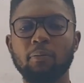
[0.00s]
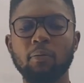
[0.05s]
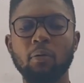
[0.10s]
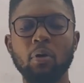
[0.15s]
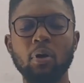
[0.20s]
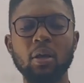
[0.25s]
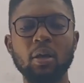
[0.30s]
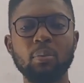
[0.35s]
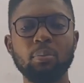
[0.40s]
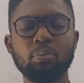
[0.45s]

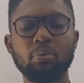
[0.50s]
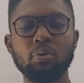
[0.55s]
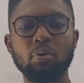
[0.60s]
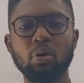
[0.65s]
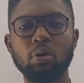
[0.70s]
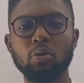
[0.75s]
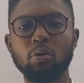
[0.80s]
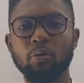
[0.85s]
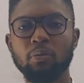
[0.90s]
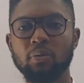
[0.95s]
for a
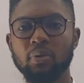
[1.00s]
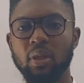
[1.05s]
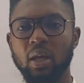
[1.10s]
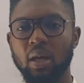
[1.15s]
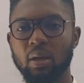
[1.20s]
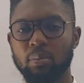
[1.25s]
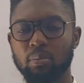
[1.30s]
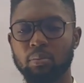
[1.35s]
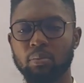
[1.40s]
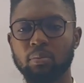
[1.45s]
period of
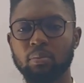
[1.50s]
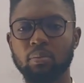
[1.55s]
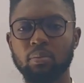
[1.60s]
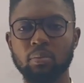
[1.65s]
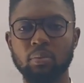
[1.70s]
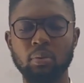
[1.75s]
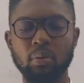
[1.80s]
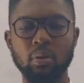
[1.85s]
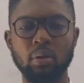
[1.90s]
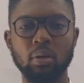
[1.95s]
time
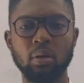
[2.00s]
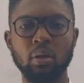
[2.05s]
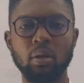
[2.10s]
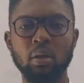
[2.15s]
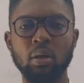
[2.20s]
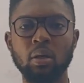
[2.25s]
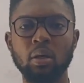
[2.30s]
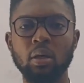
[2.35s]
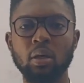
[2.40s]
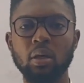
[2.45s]

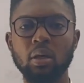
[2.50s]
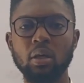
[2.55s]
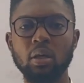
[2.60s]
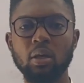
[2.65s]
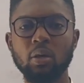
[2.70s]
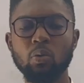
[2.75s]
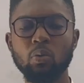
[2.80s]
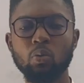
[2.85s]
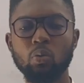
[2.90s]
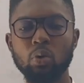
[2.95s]

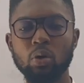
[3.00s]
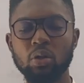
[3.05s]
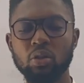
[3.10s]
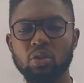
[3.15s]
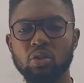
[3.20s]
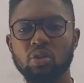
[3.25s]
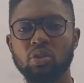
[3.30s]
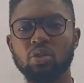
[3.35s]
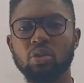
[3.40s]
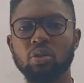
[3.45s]
in
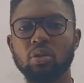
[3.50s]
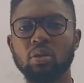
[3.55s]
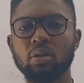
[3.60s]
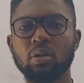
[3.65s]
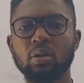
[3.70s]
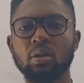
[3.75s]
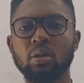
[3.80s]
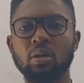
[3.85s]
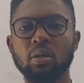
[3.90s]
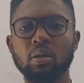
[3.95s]
which
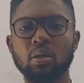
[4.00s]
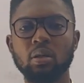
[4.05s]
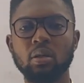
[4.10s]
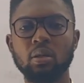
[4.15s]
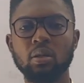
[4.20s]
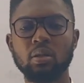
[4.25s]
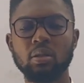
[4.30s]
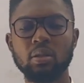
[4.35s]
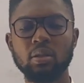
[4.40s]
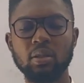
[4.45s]

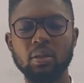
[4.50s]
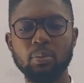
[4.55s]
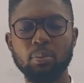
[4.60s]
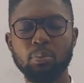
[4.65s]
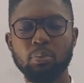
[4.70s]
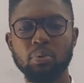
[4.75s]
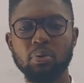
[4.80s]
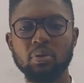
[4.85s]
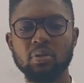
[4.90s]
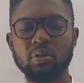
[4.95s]
the
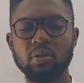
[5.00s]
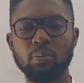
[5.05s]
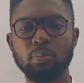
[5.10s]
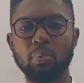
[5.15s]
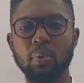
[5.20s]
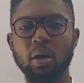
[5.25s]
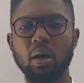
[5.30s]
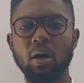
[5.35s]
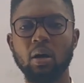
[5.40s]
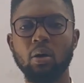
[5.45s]

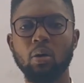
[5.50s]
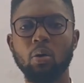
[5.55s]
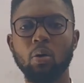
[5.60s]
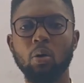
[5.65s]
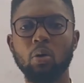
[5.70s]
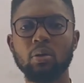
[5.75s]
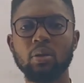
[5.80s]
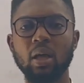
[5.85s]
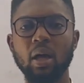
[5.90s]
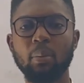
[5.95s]
principal
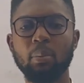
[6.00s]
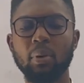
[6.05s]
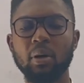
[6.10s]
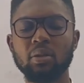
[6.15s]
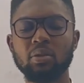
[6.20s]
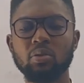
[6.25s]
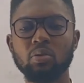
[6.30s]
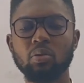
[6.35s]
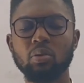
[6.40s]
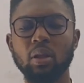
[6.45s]
or that
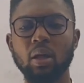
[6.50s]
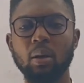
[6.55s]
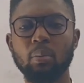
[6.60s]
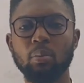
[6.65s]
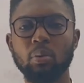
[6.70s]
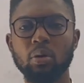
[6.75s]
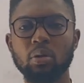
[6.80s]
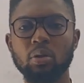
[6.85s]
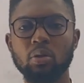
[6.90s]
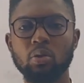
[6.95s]
particular
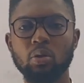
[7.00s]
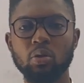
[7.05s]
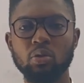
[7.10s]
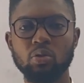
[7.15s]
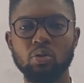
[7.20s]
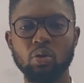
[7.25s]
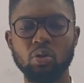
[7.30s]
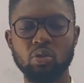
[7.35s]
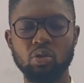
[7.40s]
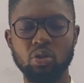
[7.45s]
money
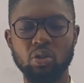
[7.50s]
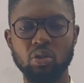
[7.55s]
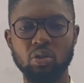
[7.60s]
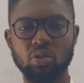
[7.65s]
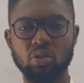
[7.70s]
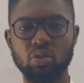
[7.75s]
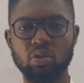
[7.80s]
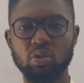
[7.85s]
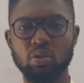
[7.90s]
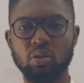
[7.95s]
does not
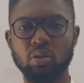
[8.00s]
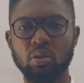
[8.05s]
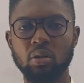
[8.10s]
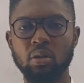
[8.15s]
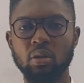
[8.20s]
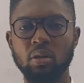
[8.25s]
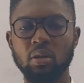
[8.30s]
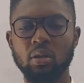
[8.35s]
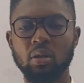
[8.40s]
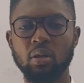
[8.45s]
change
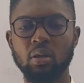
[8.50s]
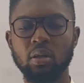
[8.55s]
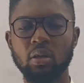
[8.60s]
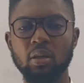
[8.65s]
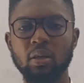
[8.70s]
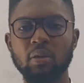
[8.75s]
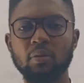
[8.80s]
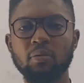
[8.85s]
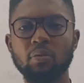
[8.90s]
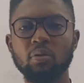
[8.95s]

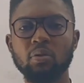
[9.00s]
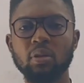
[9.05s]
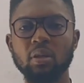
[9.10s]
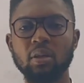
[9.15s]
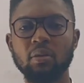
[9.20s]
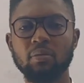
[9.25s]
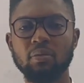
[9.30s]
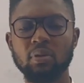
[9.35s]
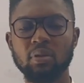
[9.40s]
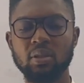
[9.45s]
even
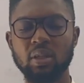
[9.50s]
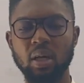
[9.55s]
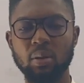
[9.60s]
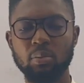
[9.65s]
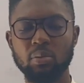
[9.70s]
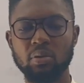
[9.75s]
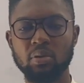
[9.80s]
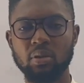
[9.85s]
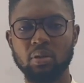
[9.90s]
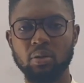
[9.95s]
if the
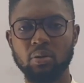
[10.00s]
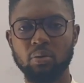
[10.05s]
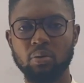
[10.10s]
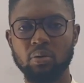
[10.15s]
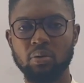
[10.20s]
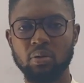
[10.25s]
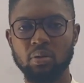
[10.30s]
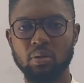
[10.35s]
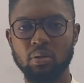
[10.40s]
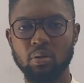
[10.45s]
time is
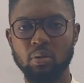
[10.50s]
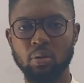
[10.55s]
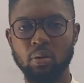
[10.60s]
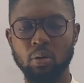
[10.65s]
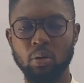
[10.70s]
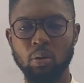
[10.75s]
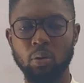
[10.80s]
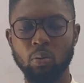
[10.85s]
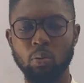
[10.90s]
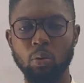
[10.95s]
increasing.
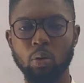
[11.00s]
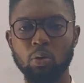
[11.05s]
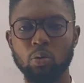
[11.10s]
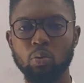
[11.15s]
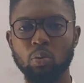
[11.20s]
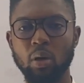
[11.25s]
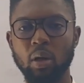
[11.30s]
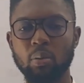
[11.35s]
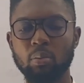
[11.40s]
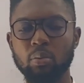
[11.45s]
What
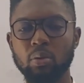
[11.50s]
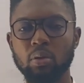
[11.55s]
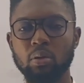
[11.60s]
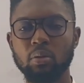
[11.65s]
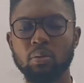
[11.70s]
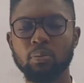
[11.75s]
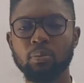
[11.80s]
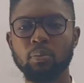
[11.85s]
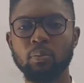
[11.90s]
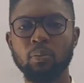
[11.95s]
do I mean?
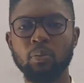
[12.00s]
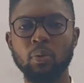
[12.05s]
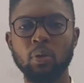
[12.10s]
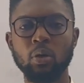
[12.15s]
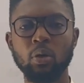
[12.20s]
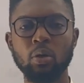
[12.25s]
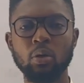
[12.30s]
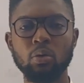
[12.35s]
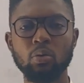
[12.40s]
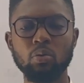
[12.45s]

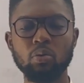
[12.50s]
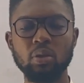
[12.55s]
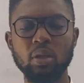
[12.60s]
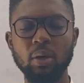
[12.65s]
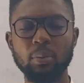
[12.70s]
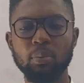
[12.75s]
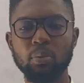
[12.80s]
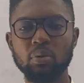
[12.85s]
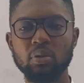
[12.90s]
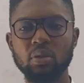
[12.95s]
You
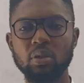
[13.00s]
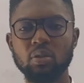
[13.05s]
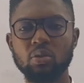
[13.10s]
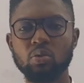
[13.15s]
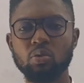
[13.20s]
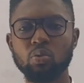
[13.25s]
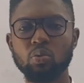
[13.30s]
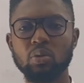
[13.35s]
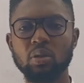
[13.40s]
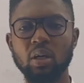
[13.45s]
deposit
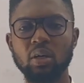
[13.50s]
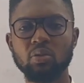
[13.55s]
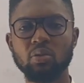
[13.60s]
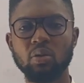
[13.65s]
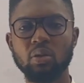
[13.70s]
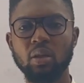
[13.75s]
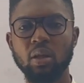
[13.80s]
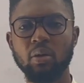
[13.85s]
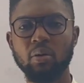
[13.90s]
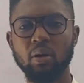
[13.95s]

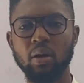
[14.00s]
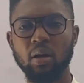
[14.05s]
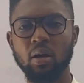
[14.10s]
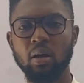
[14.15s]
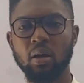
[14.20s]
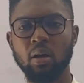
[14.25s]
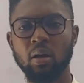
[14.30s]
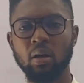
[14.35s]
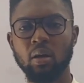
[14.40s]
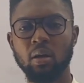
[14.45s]
2,000 naira